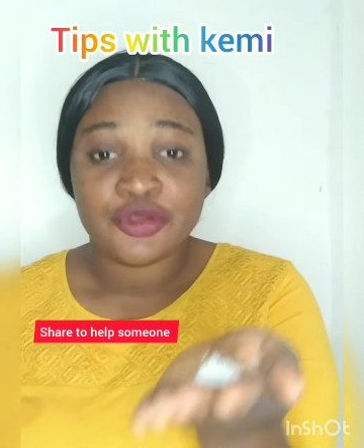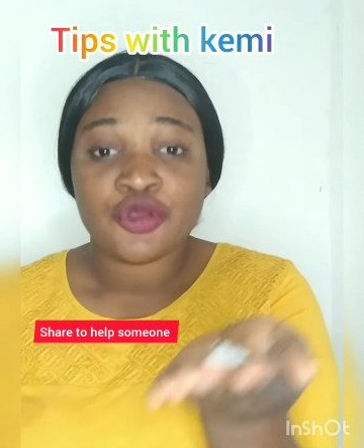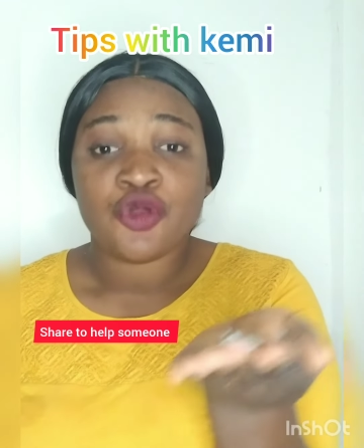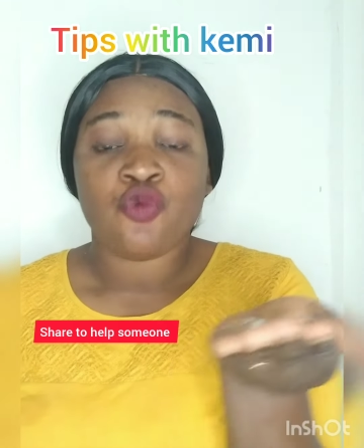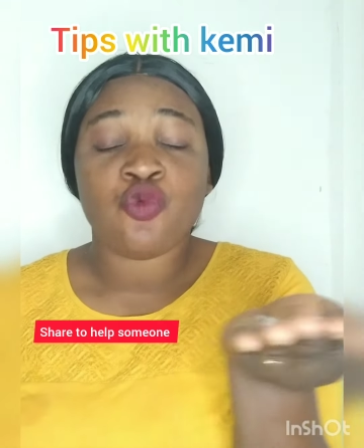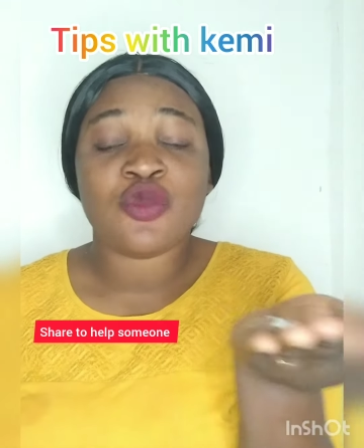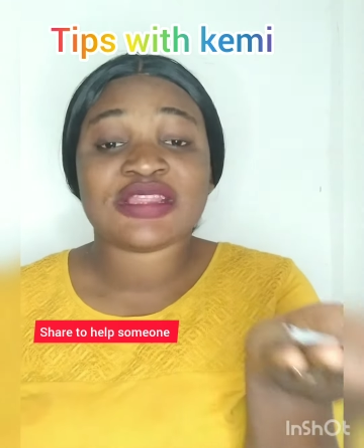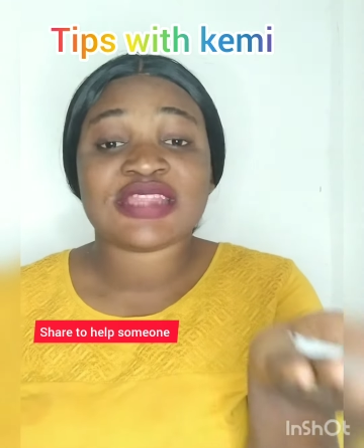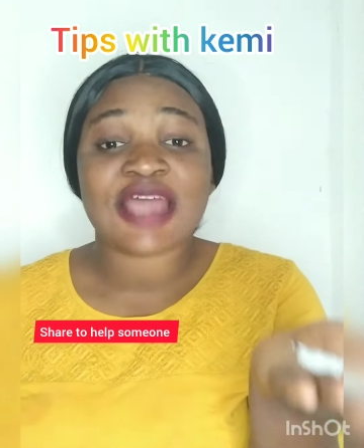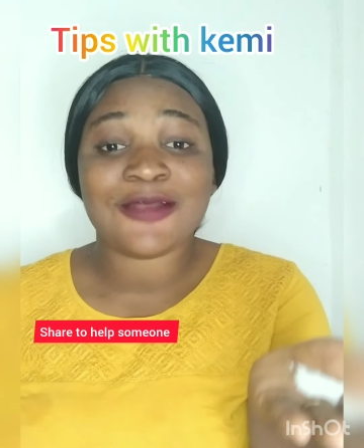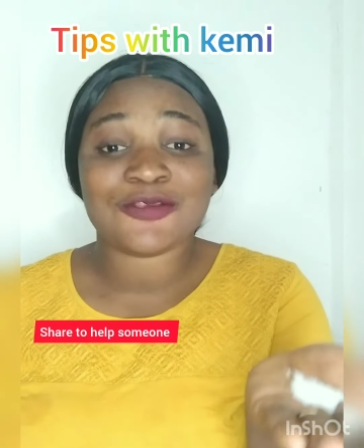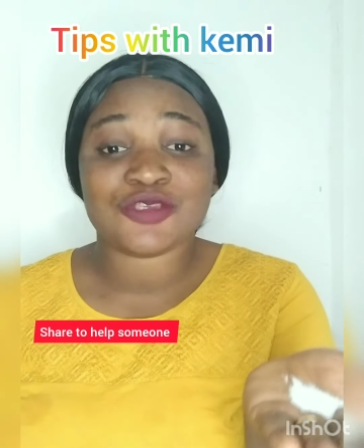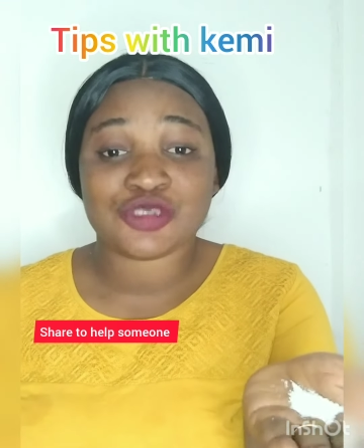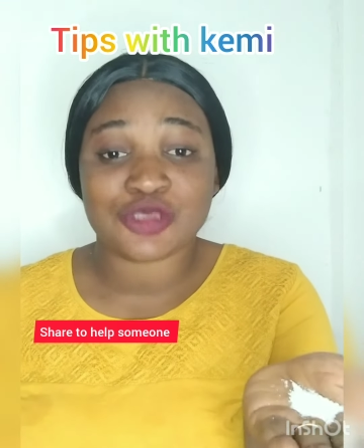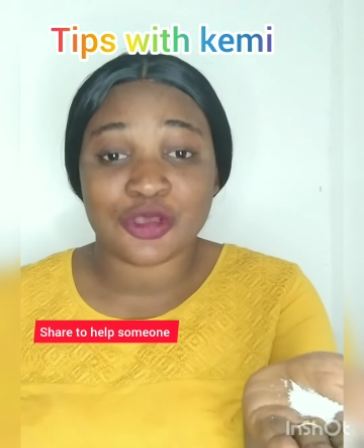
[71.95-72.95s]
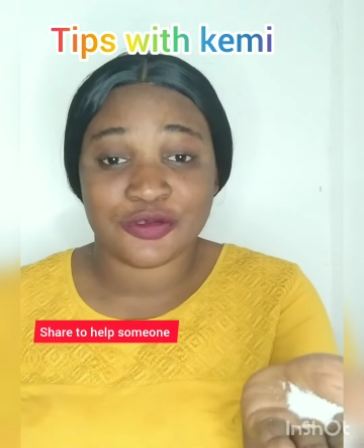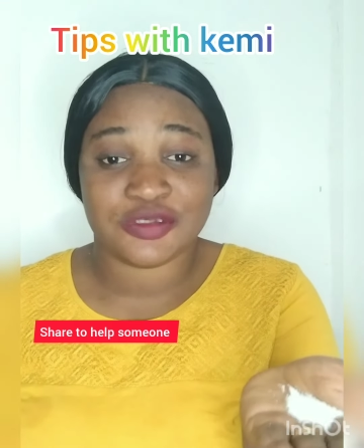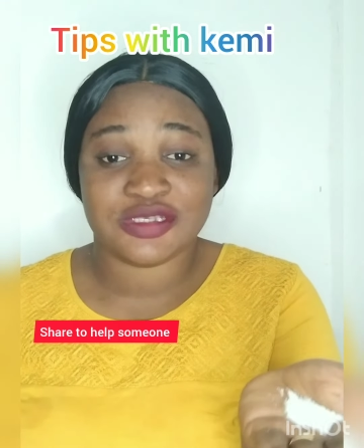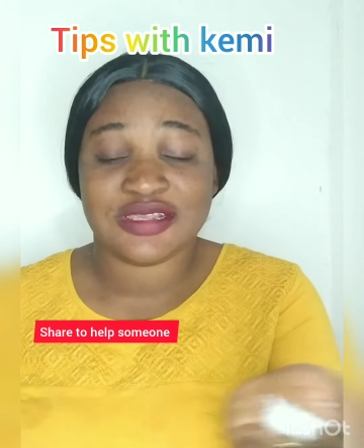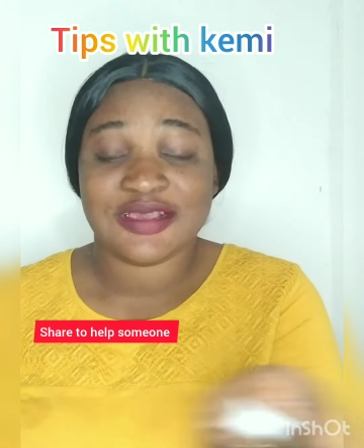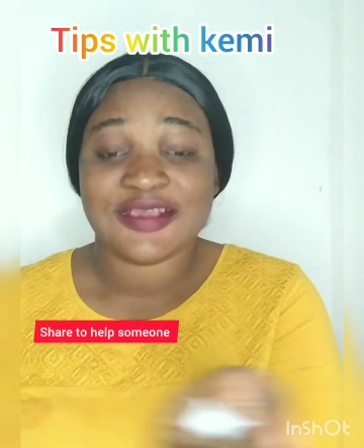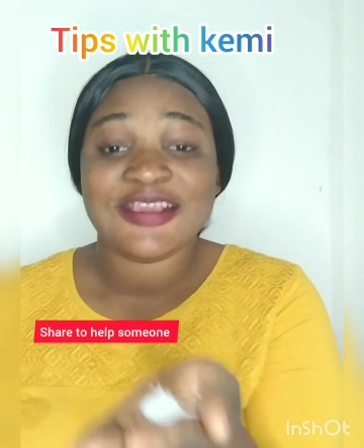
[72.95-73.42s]
Without
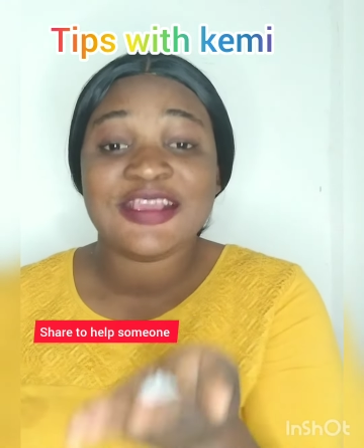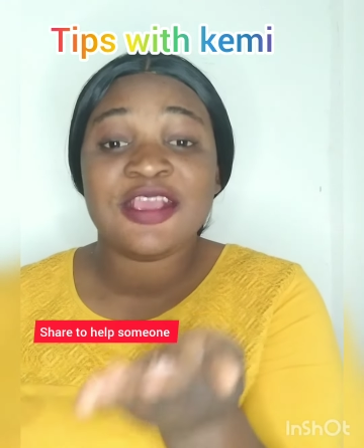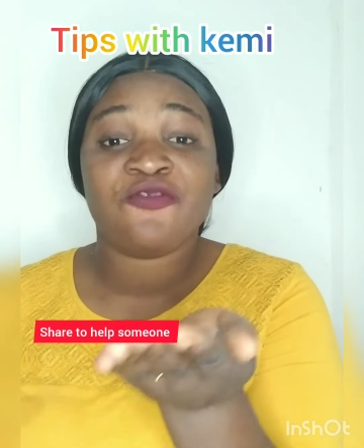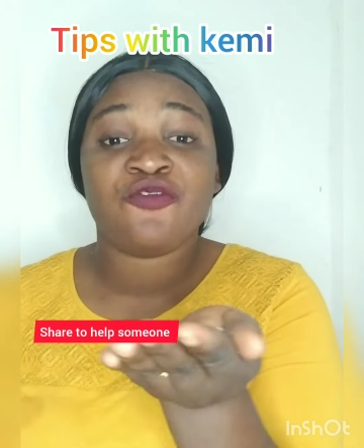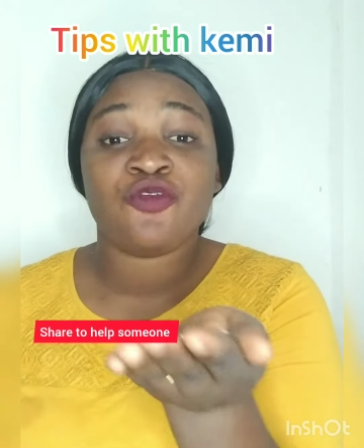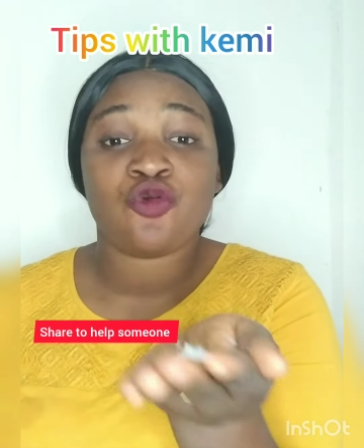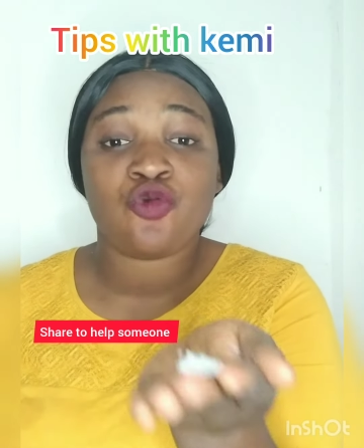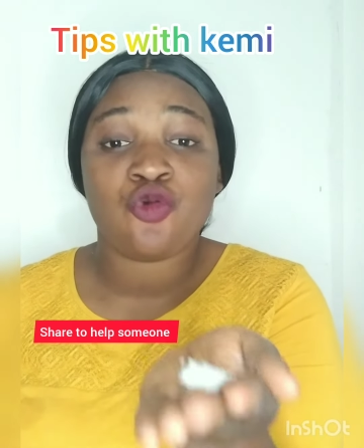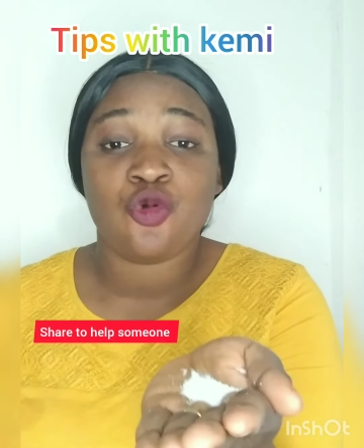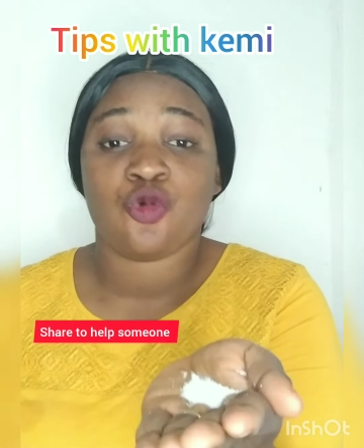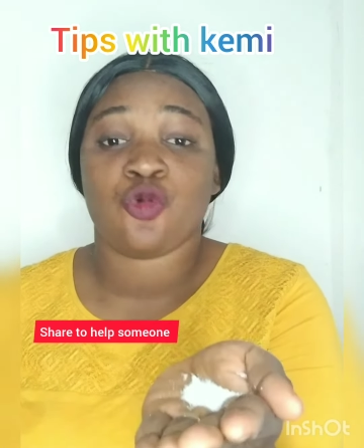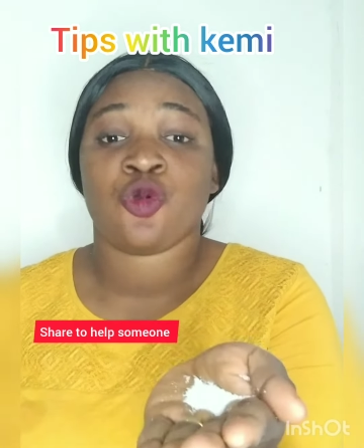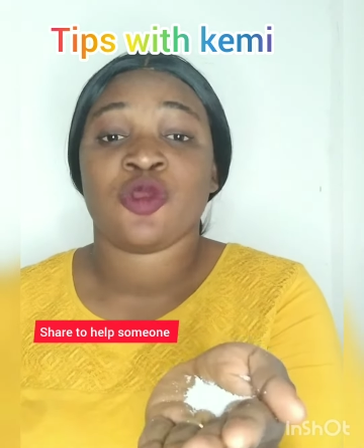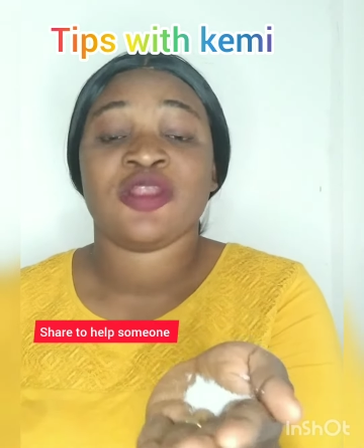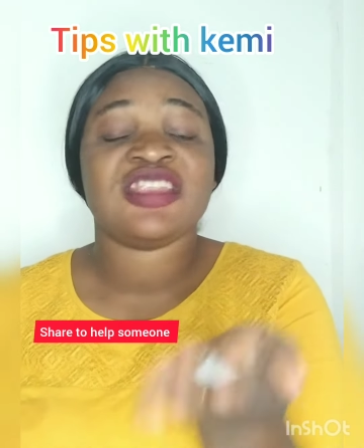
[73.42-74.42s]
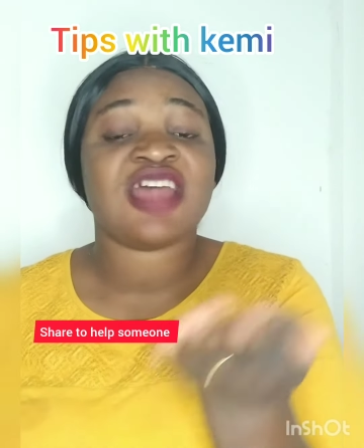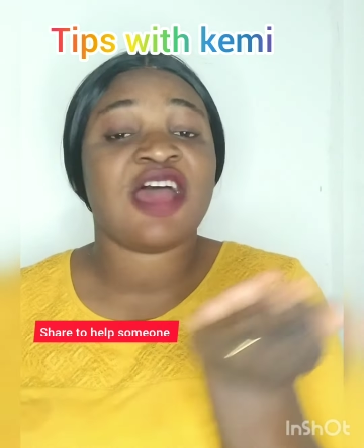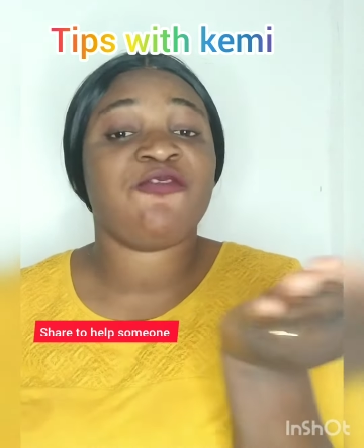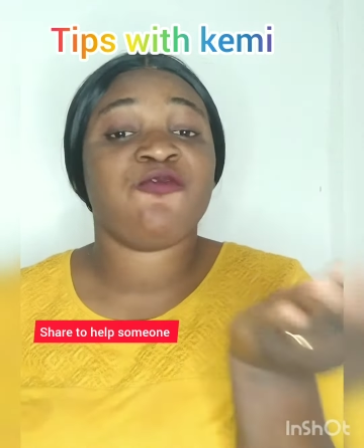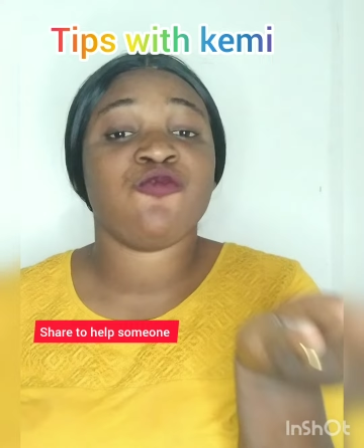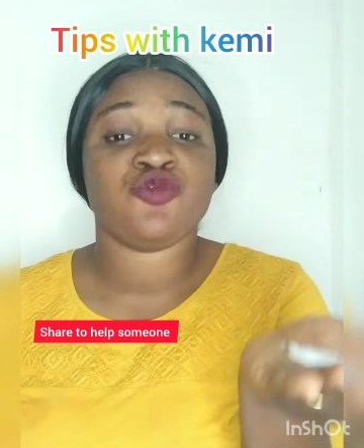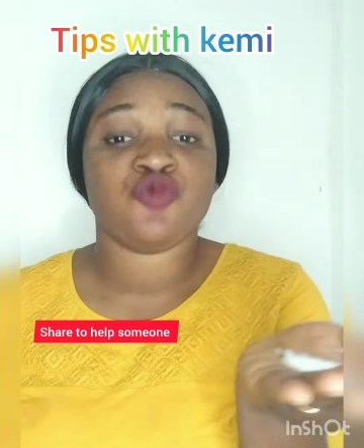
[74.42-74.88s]
salt, if you cook, that
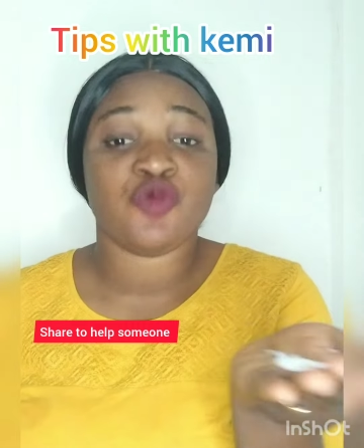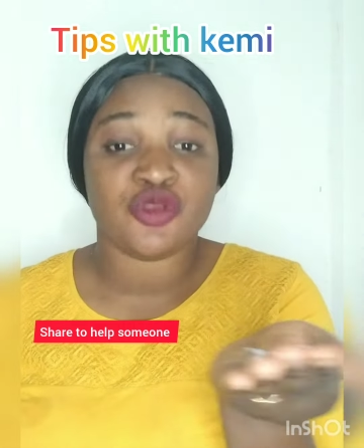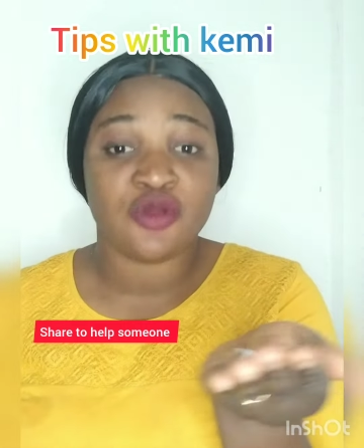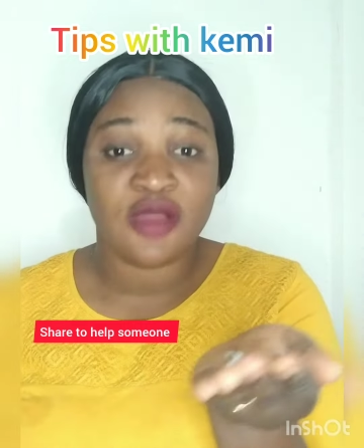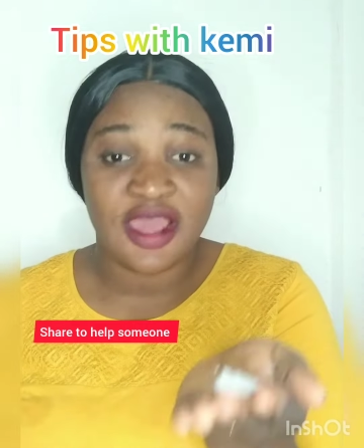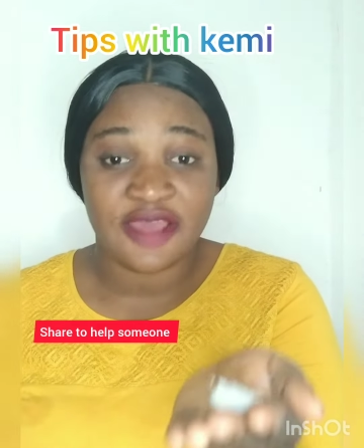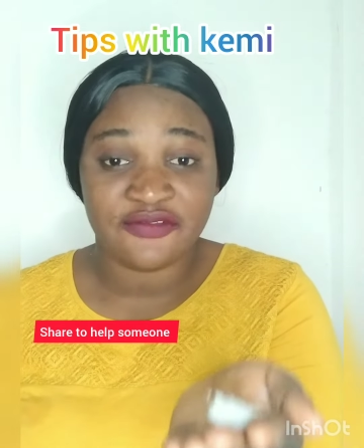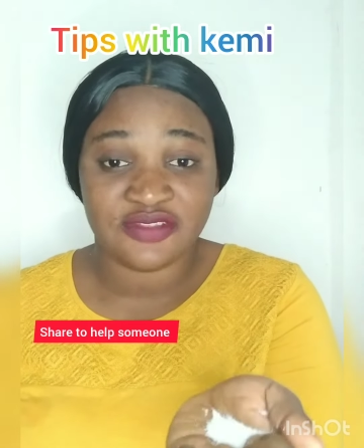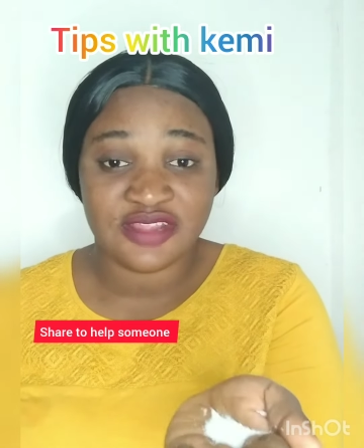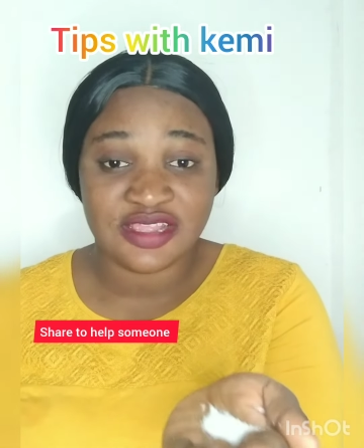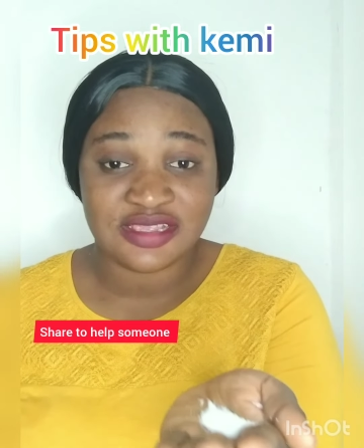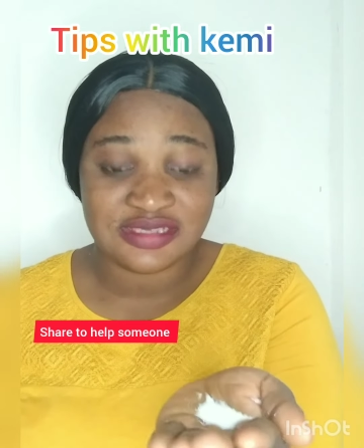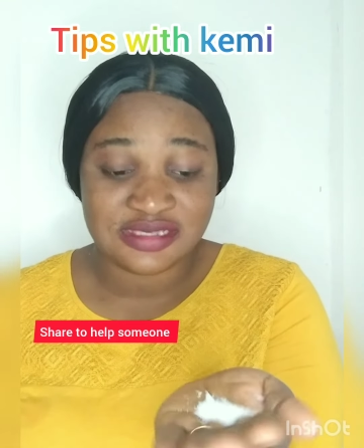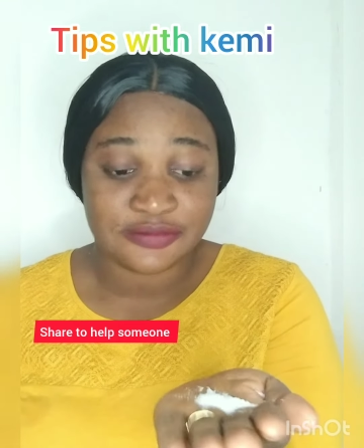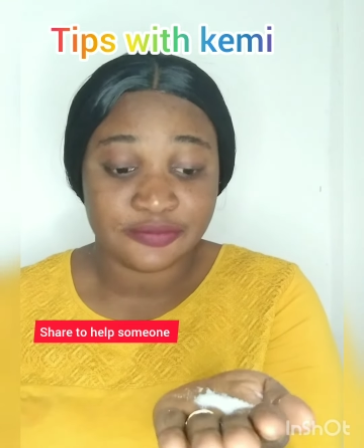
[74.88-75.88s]
food will not have taste.